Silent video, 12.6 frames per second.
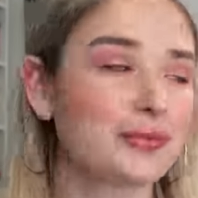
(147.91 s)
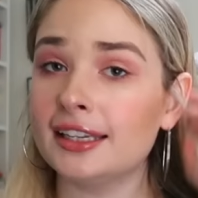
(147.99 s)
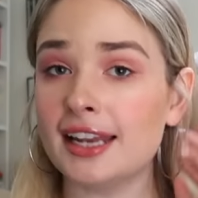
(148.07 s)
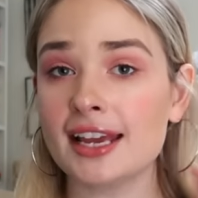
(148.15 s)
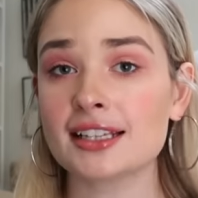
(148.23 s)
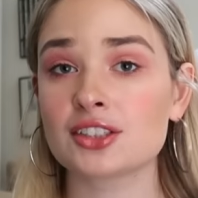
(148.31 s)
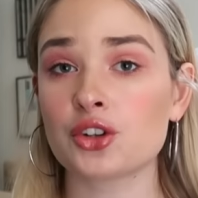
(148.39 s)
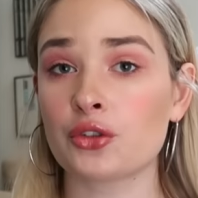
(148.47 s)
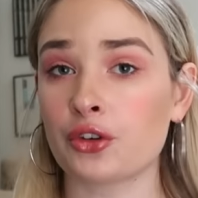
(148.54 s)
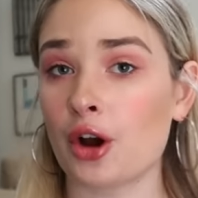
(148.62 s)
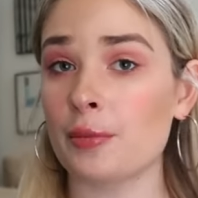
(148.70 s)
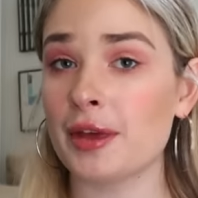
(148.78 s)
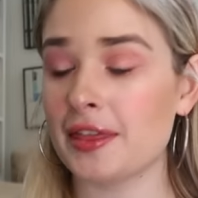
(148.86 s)
Next,
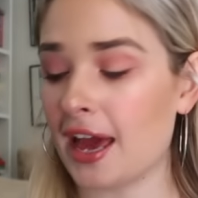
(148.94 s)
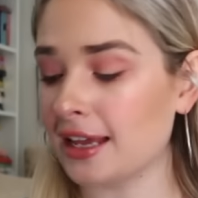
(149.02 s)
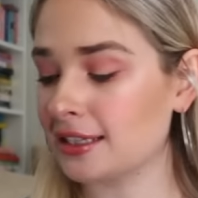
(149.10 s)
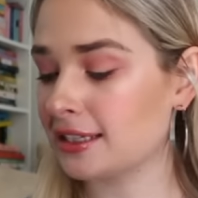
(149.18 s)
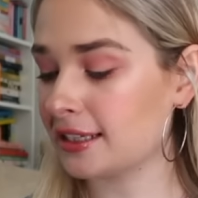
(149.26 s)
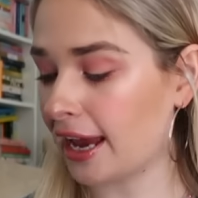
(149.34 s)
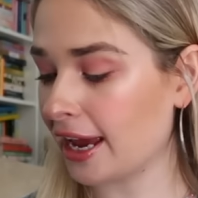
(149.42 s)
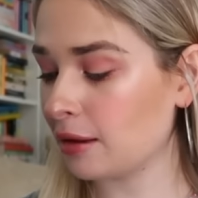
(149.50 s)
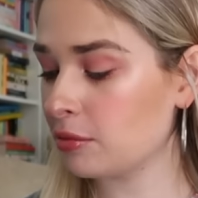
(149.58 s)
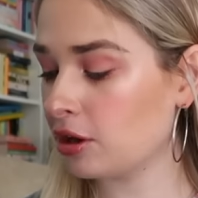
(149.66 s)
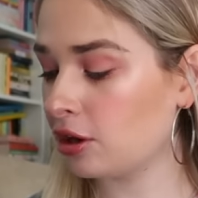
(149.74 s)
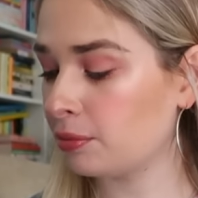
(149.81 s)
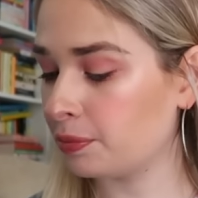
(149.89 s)
from that
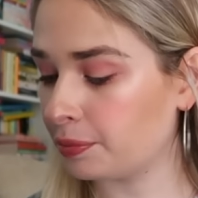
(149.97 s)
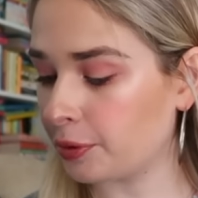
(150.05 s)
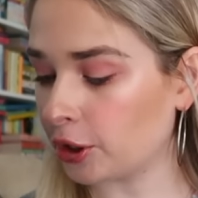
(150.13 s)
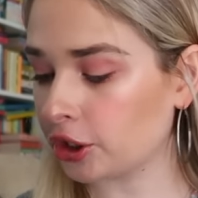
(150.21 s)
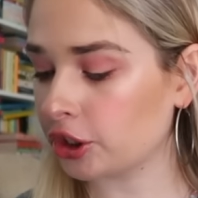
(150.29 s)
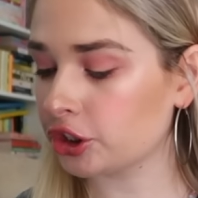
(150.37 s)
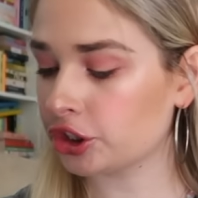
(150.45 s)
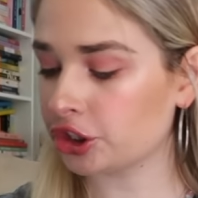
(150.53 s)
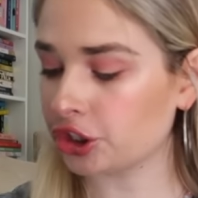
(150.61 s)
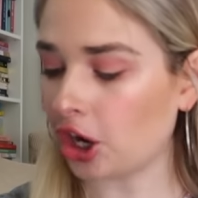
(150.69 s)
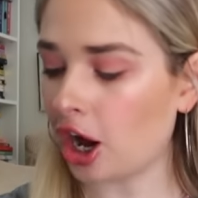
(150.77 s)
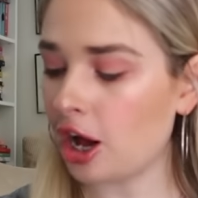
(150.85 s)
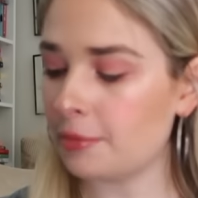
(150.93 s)
same
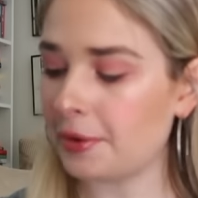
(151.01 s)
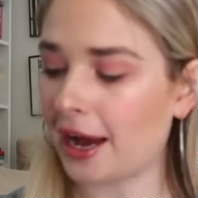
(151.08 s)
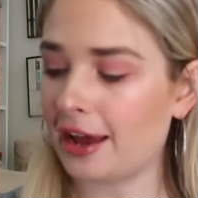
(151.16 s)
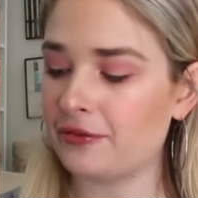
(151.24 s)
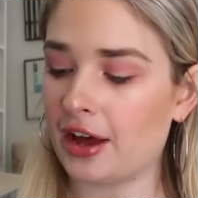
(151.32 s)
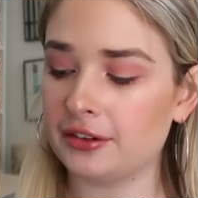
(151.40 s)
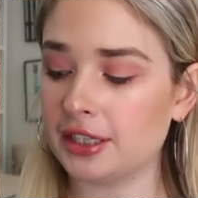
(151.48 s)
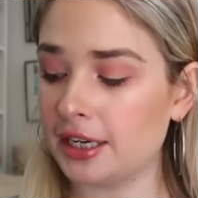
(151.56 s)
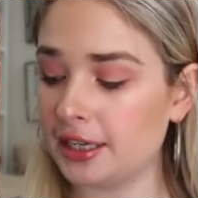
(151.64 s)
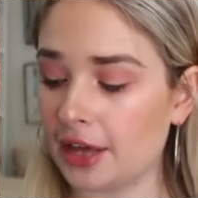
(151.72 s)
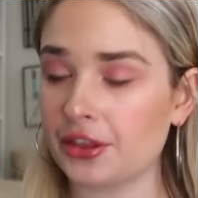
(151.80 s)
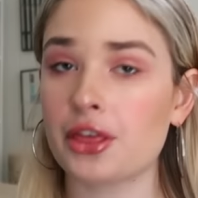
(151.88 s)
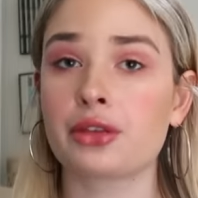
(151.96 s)
bookshop, I found
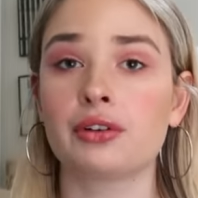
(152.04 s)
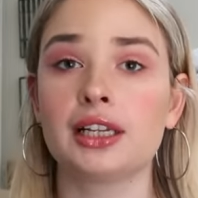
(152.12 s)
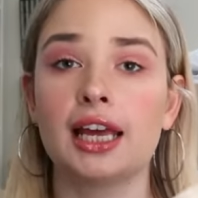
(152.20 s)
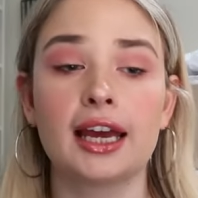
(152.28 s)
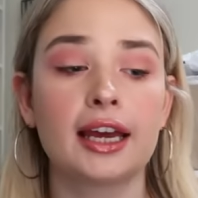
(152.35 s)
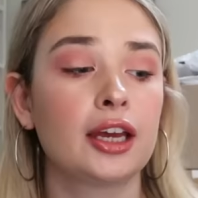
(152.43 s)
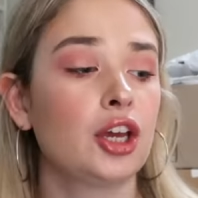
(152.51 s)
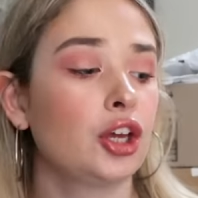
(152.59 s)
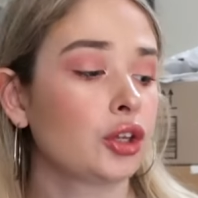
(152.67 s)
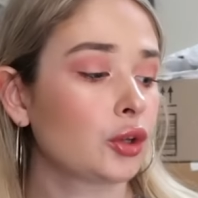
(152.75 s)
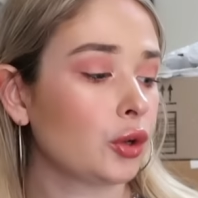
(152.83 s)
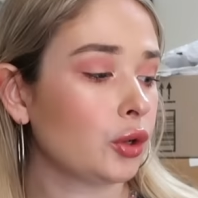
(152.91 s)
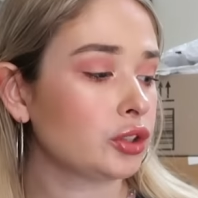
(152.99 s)
another thriller
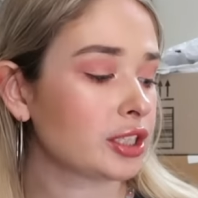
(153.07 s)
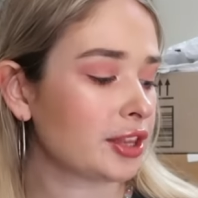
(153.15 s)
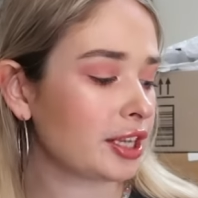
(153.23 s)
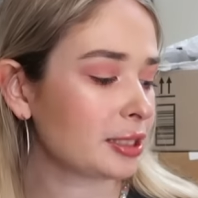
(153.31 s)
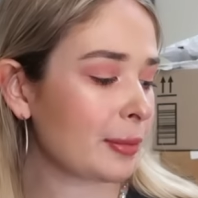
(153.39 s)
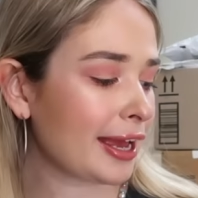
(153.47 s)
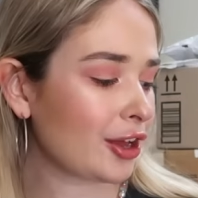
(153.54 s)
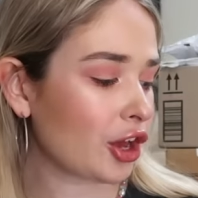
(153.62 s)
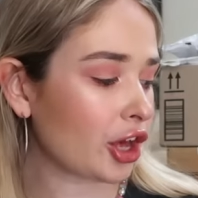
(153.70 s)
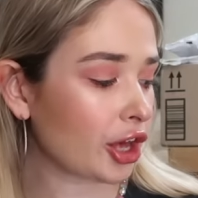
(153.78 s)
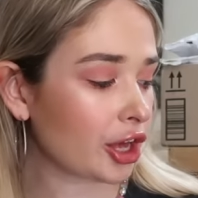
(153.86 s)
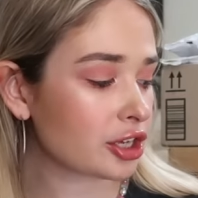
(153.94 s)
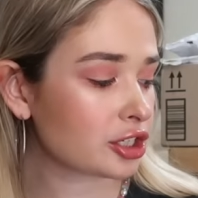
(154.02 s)
called This Might
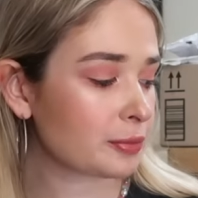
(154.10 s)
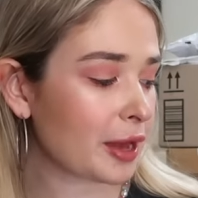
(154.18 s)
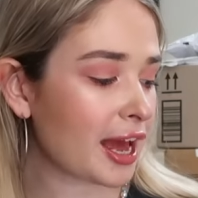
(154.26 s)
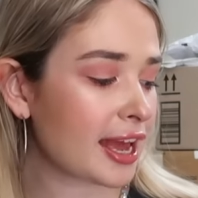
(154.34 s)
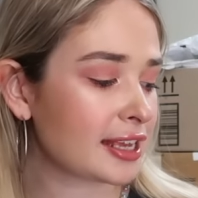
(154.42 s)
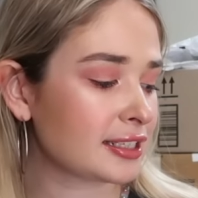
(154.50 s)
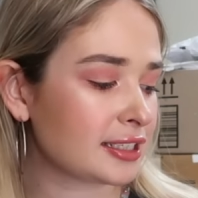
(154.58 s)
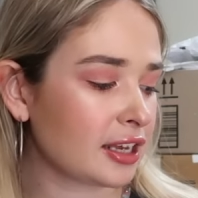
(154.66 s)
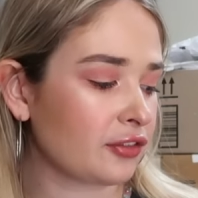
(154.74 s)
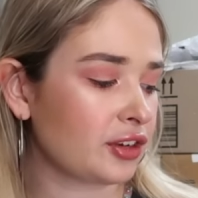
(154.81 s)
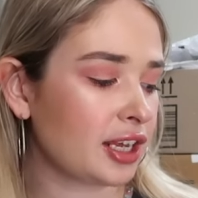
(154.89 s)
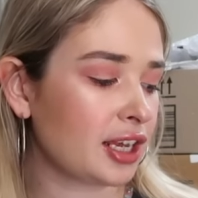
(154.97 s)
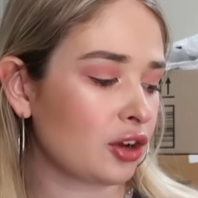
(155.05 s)
Hurt by
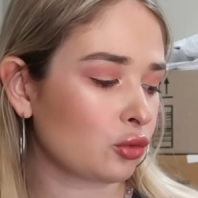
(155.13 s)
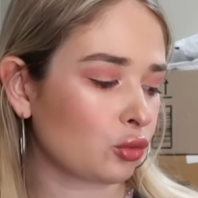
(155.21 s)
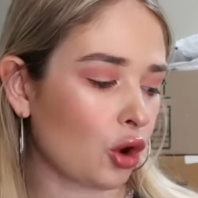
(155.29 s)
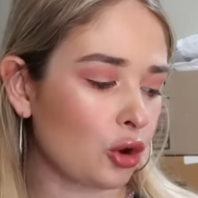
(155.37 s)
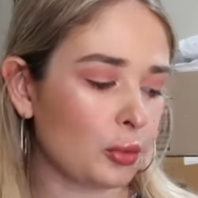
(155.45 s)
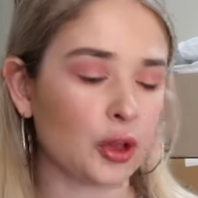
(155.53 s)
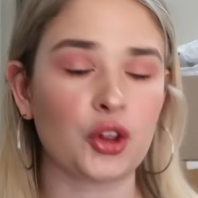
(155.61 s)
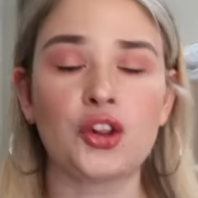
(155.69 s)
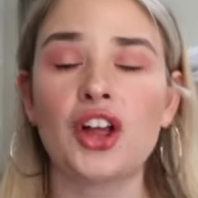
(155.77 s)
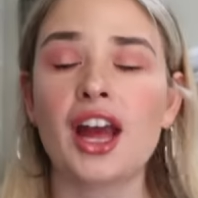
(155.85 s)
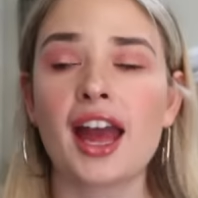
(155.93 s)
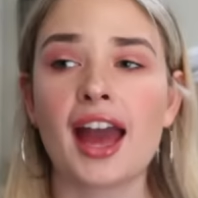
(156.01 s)
Stephanie Rogel.